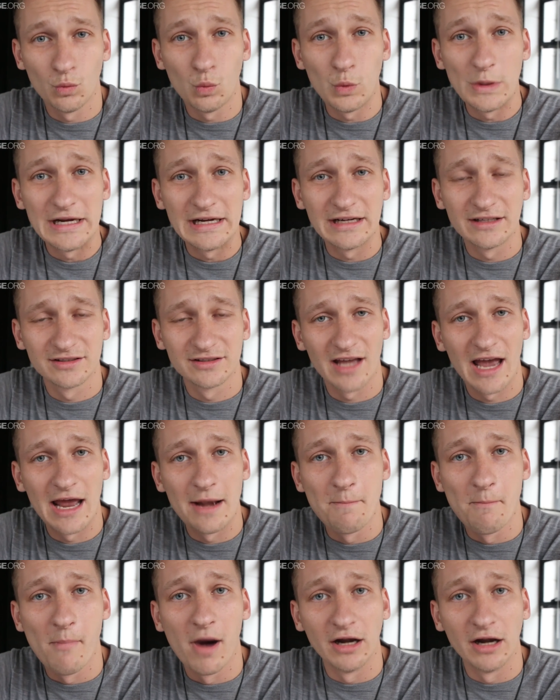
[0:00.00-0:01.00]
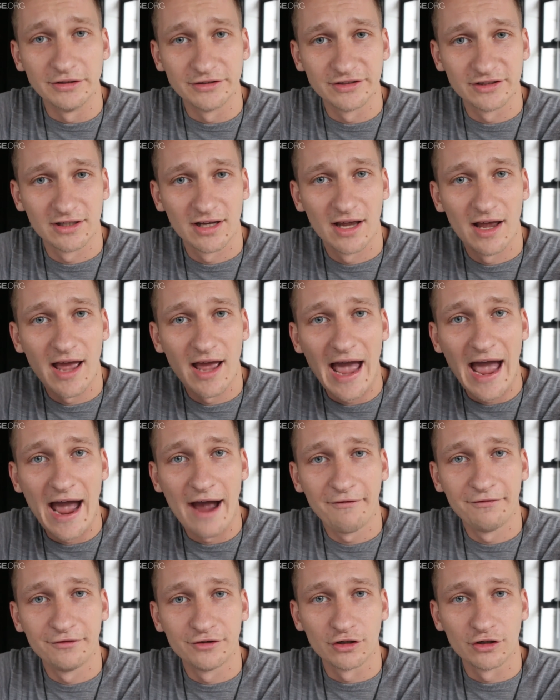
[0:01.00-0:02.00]
weeks, and months
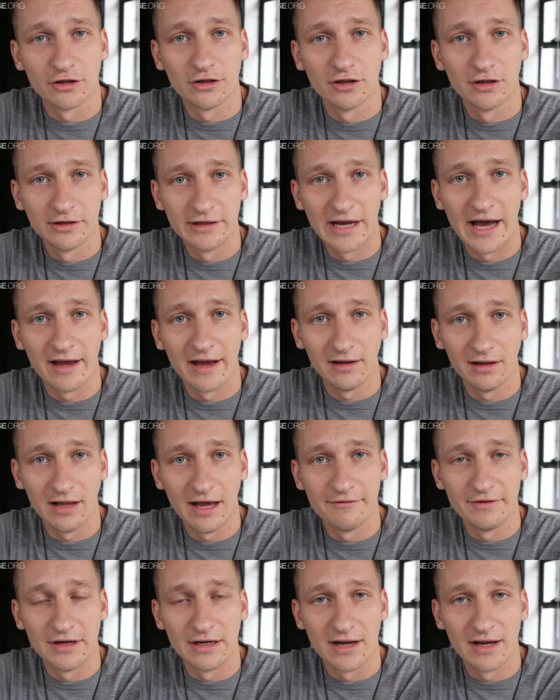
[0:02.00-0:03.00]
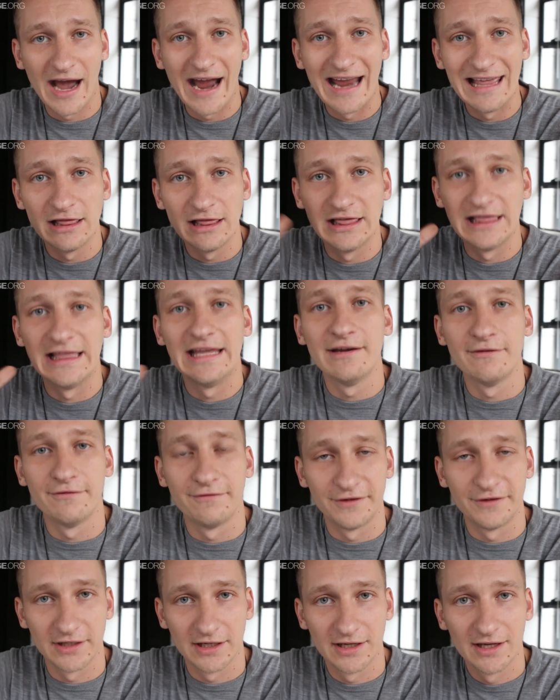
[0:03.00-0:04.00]
after 9/11. I
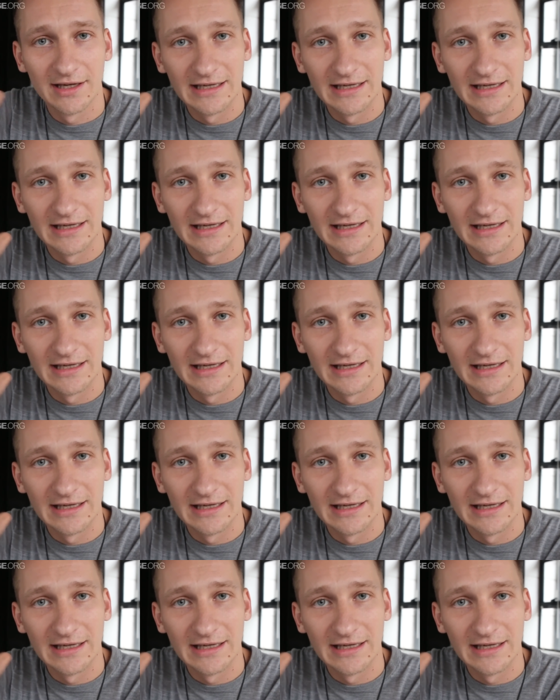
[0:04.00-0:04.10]
lived